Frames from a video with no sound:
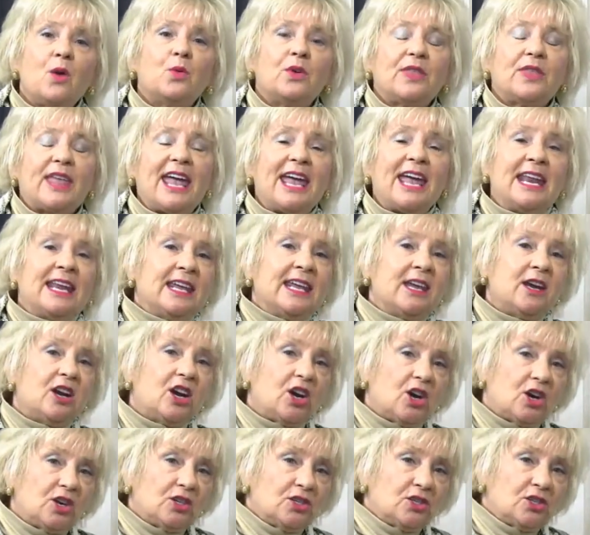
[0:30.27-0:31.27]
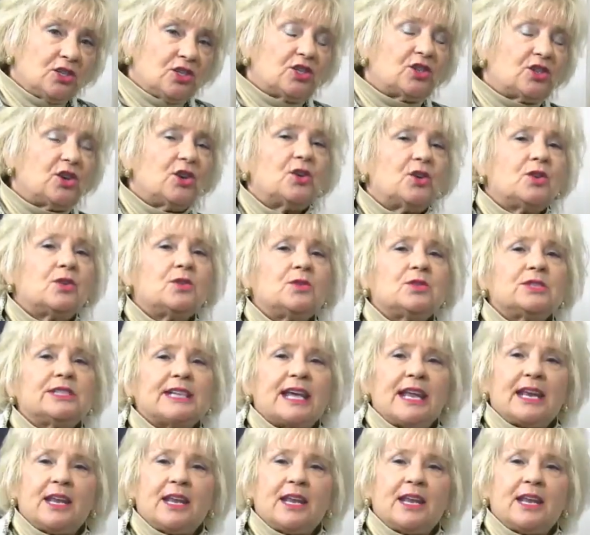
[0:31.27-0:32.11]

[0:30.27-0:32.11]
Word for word: with any concerns,